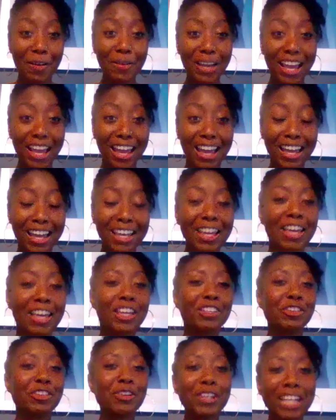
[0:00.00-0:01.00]
okay?
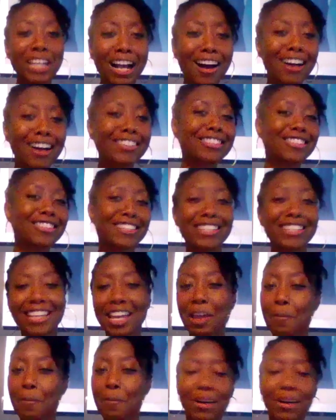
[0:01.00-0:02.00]
You're constantly
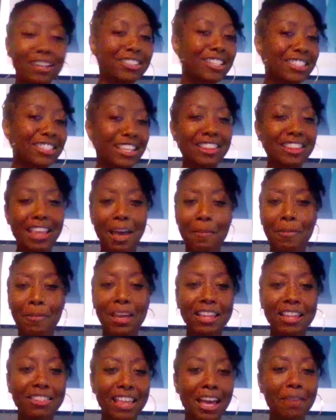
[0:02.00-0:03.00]
getting punches in
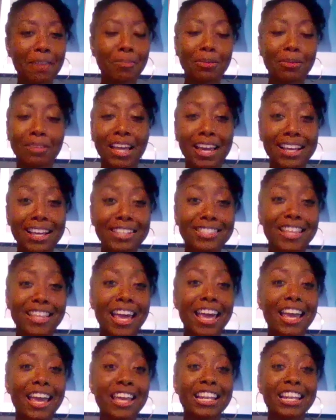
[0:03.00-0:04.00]
that place,
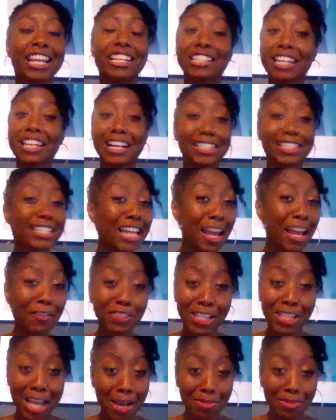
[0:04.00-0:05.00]
and it doesn't
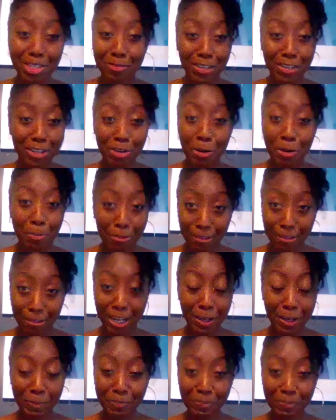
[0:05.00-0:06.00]
have time to
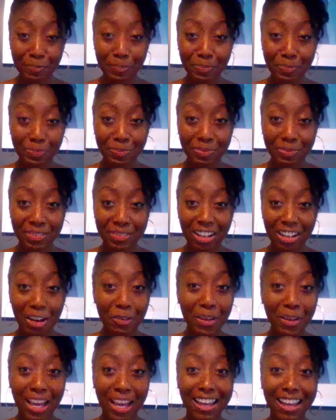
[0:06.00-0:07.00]
recuperate.
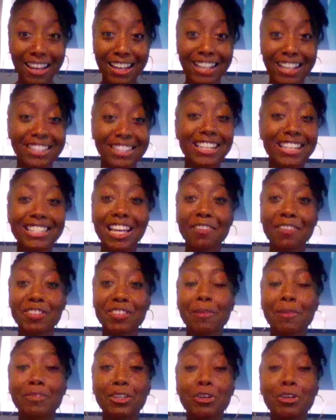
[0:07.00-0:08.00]
Okay? It doesn't
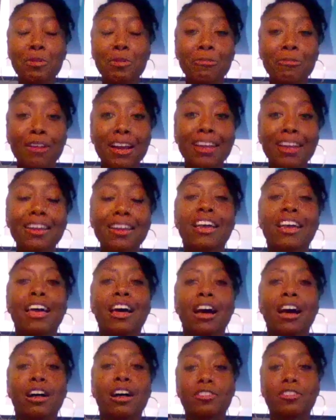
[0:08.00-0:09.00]
have time to recuperate.
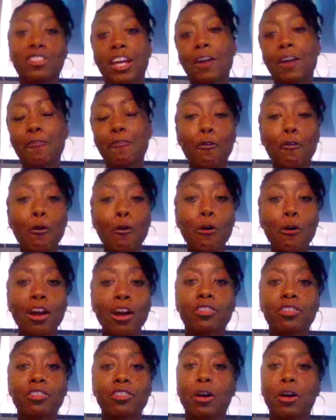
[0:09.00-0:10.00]

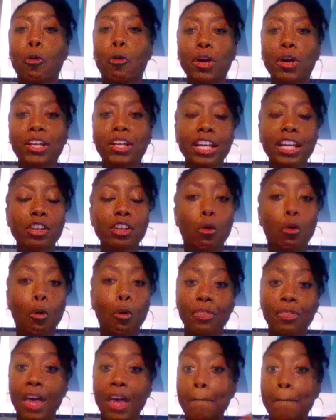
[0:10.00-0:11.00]
Therefore, the organ
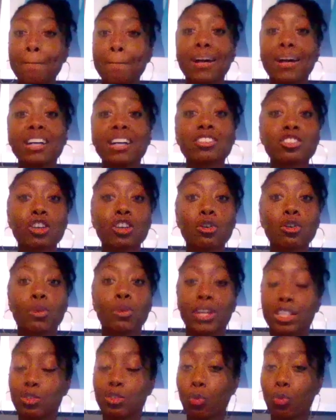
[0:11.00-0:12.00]
or that
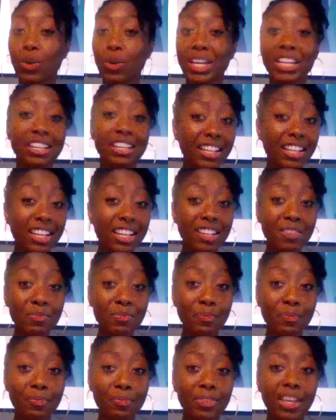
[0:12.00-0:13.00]
muscle is
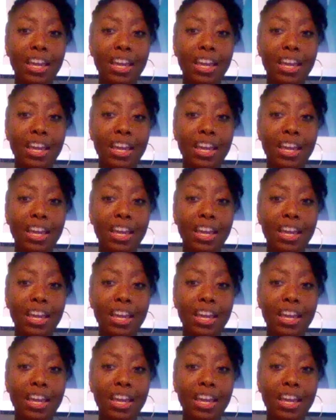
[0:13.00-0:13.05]
weakening